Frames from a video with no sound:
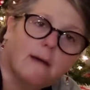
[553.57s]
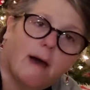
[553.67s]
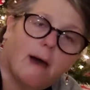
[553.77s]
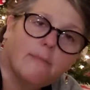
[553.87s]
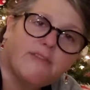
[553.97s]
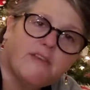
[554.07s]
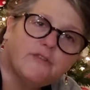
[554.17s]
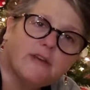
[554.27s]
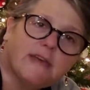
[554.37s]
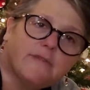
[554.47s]
Um, but these
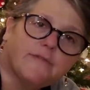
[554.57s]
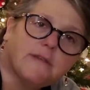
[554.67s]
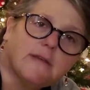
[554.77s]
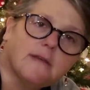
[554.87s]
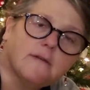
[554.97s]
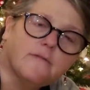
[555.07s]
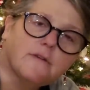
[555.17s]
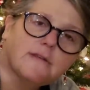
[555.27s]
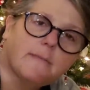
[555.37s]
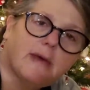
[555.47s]
are a gift
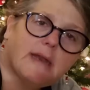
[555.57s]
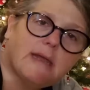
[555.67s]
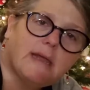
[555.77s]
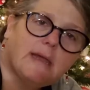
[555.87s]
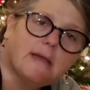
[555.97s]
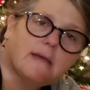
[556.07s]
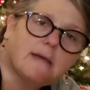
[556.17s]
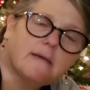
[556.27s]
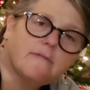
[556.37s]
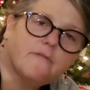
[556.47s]
for somebody.
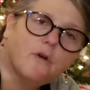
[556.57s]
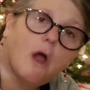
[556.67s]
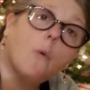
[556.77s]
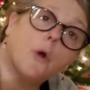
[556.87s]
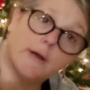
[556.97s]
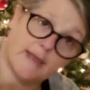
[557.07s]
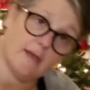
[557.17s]
For a work